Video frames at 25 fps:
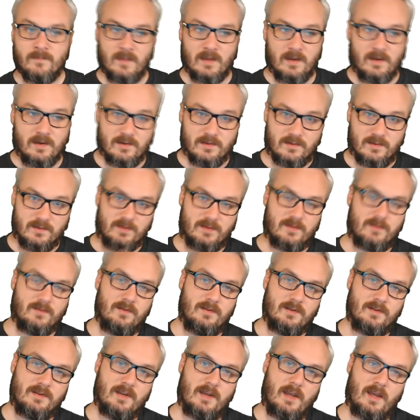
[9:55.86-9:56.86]
So as
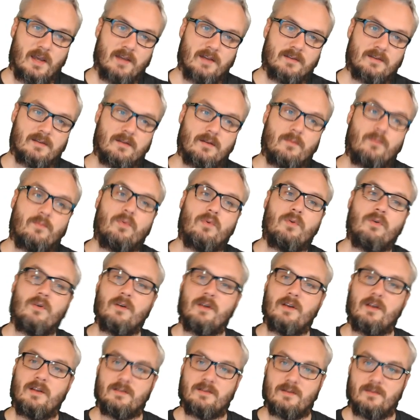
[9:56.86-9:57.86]
soon as it hits the
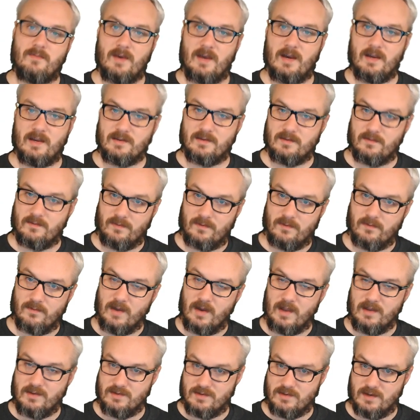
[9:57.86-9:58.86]
board, it's a massive
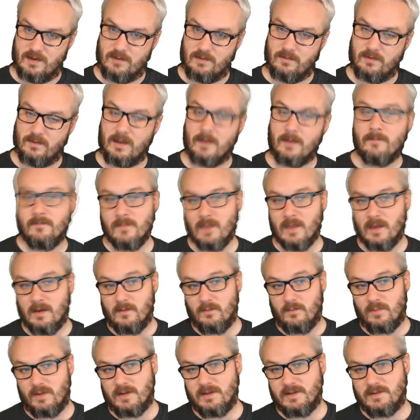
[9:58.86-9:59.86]
threat generally.
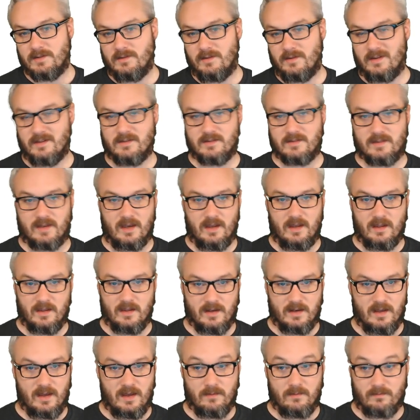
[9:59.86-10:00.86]
Plus, you can scale
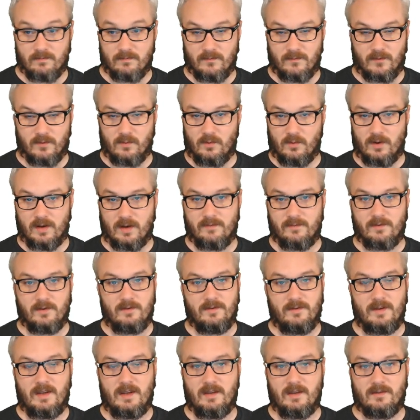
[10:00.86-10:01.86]
it up for whatever
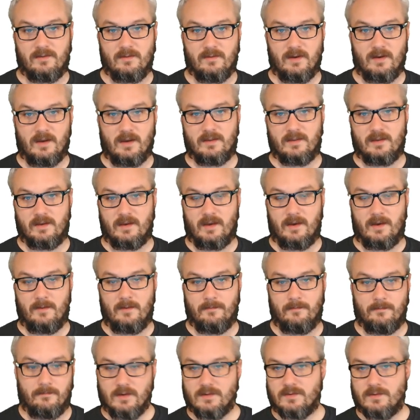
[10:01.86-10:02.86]
you need throughout the
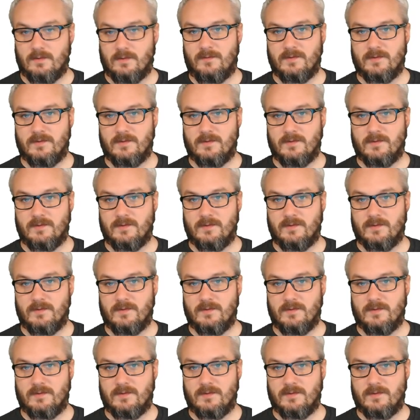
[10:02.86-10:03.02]
game. So for